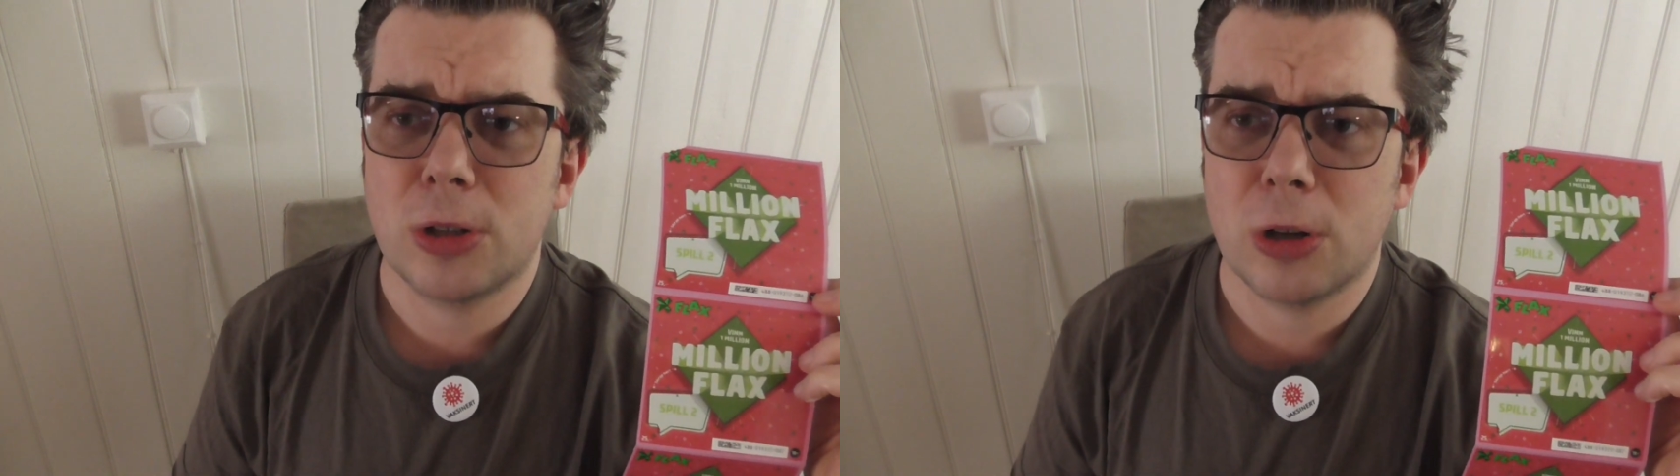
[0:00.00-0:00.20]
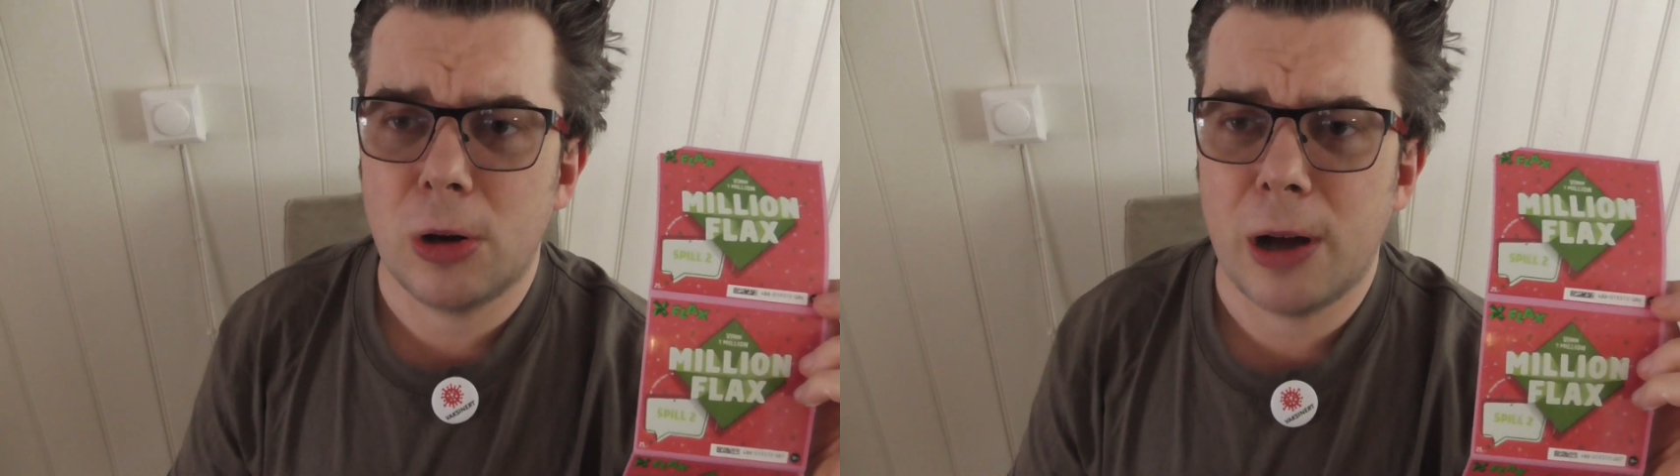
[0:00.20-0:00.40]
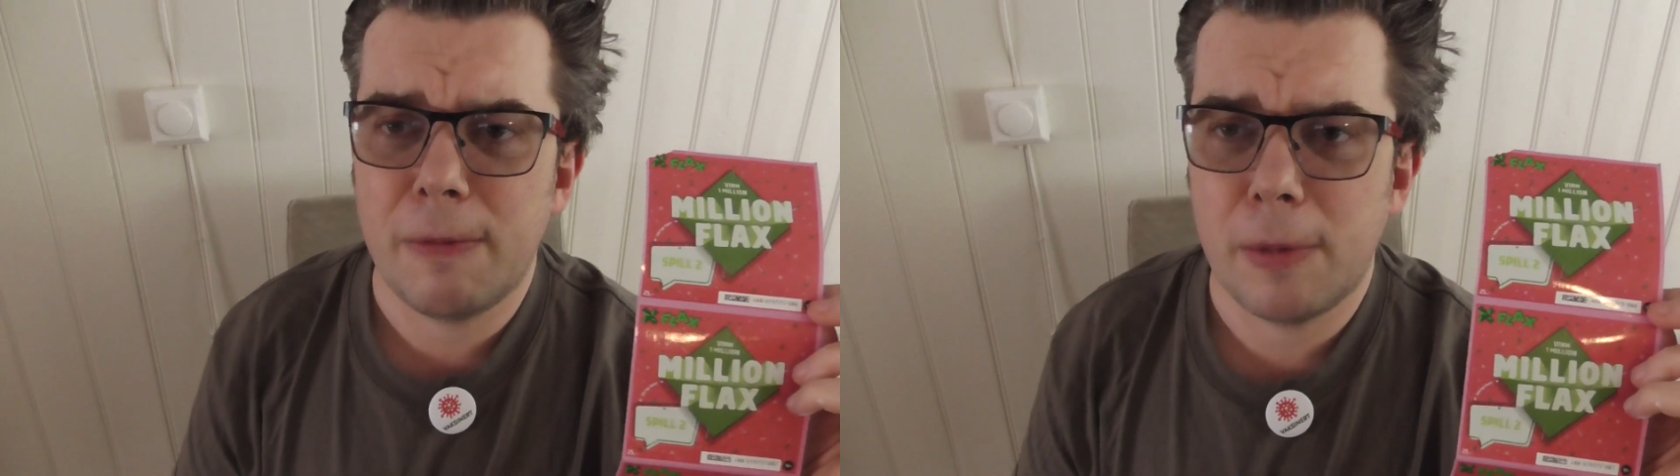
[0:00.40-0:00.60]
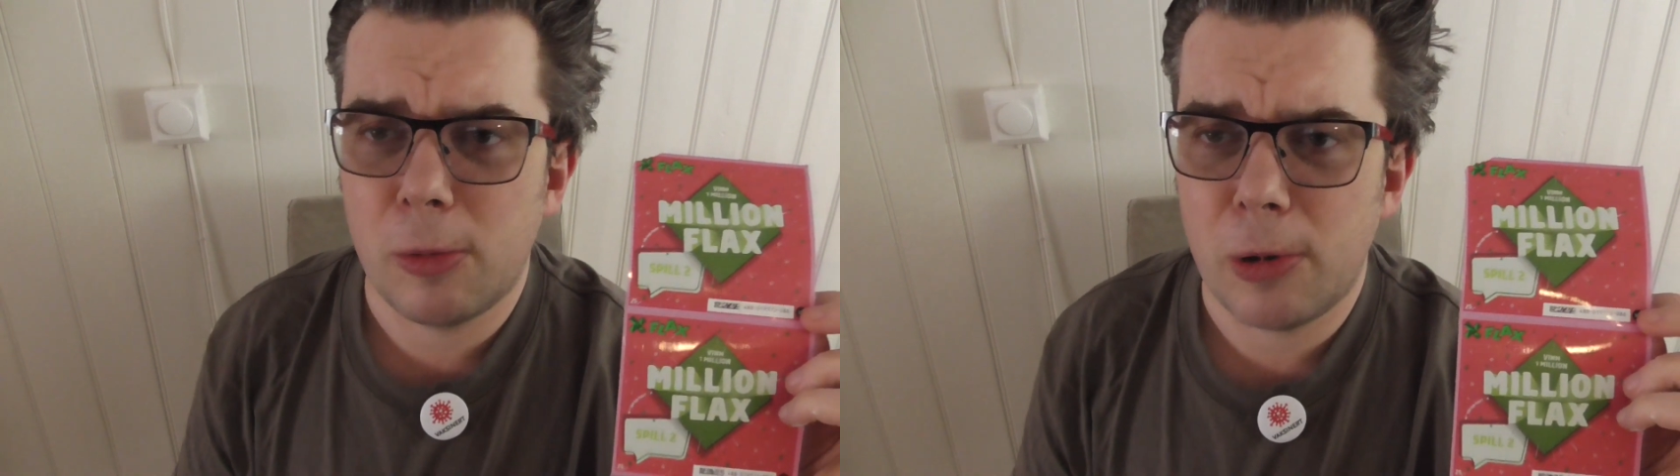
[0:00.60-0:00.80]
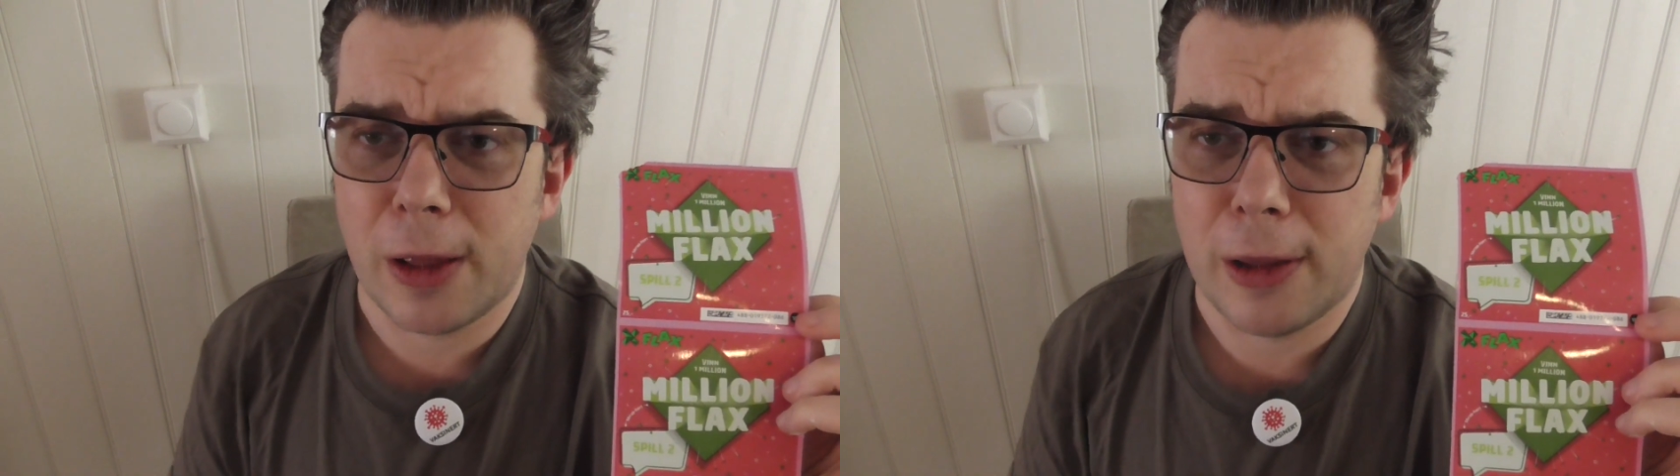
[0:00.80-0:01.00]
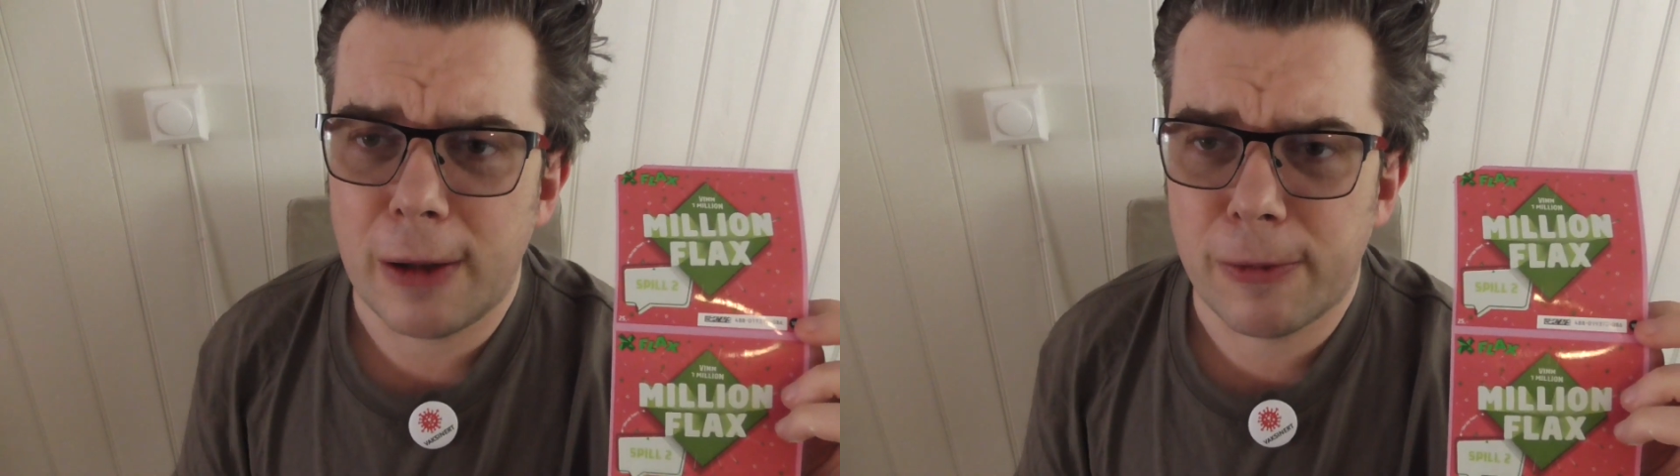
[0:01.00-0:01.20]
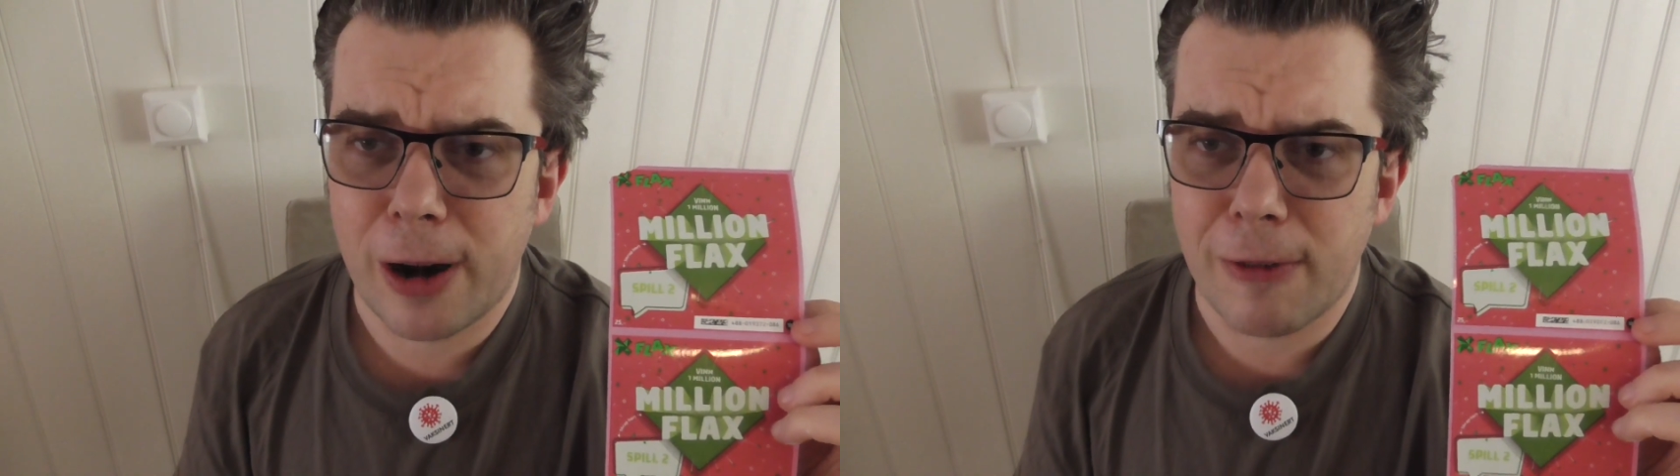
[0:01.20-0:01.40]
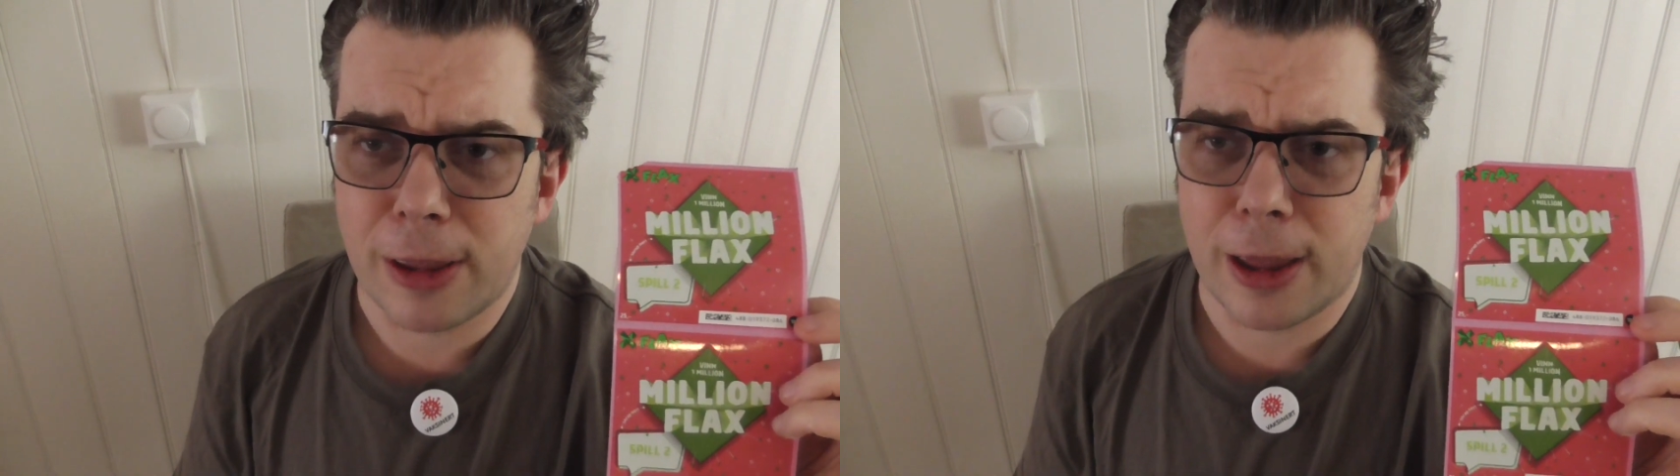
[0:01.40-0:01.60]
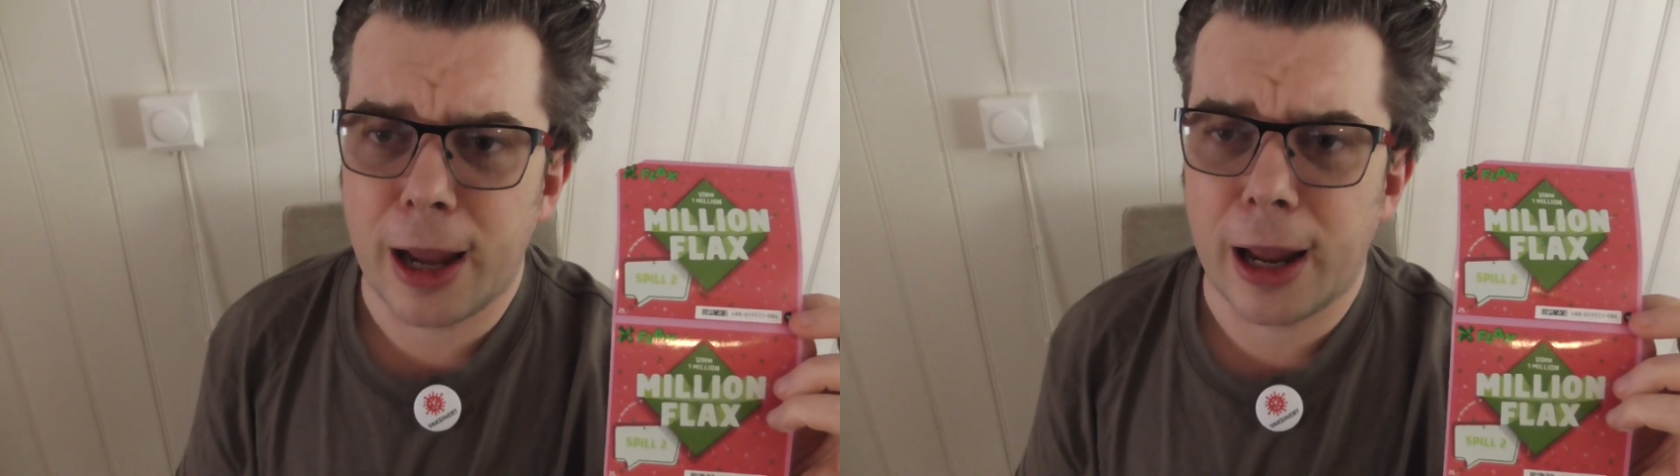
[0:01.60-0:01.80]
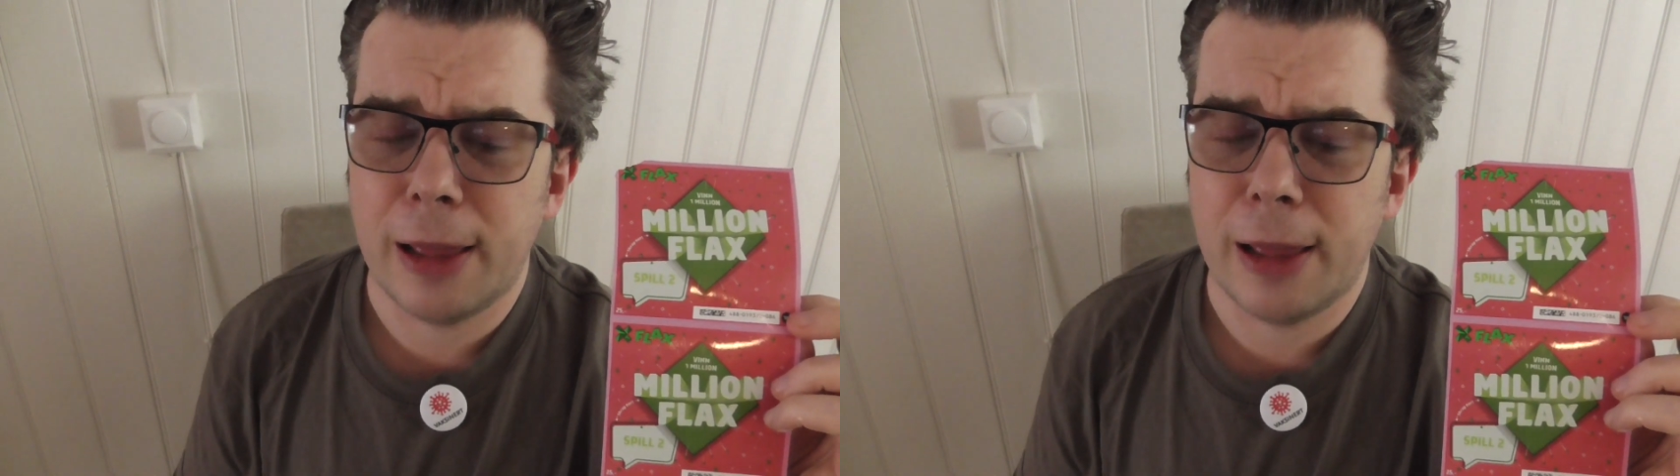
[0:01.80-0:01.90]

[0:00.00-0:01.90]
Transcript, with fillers: so I'm ready for everything.